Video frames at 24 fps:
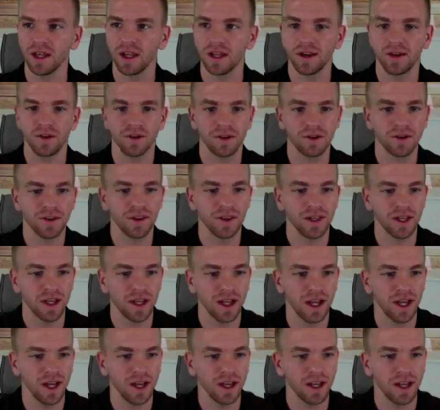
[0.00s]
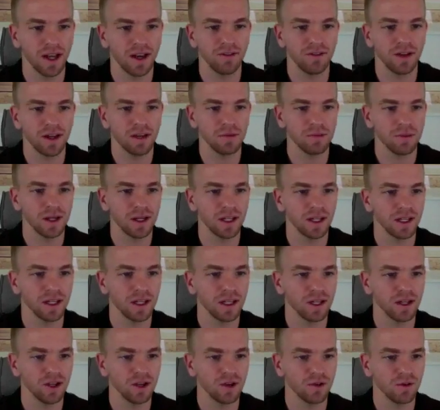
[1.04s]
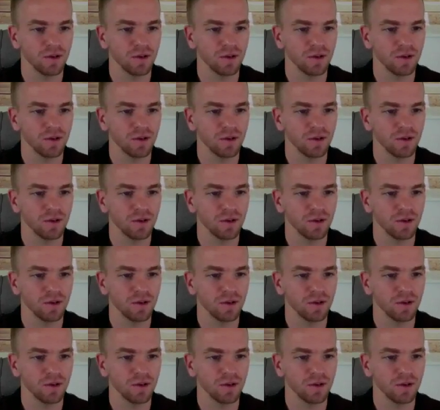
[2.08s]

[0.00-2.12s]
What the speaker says: I don't think I have anybody here